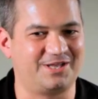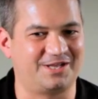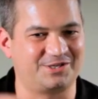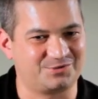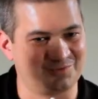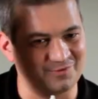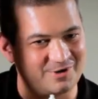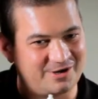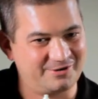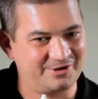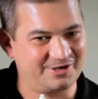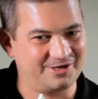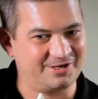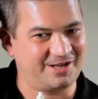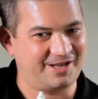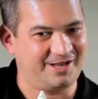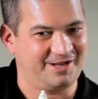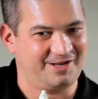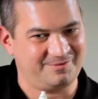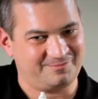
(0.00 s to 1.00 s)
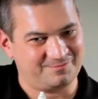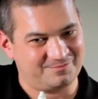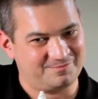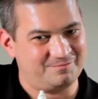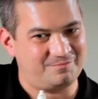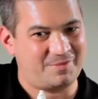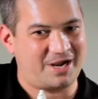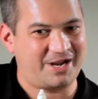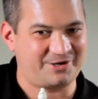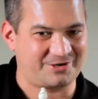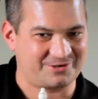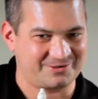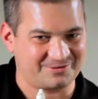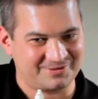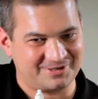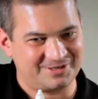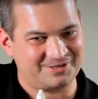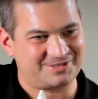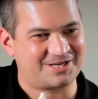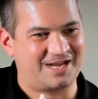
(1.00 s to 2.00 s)
that's wearing a mitre,
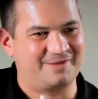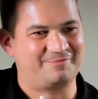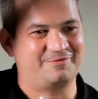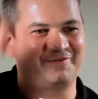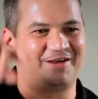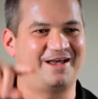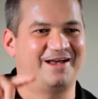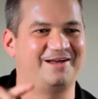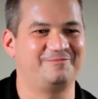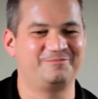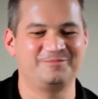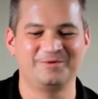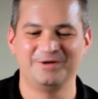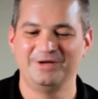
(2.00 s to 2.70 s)
a type of hat.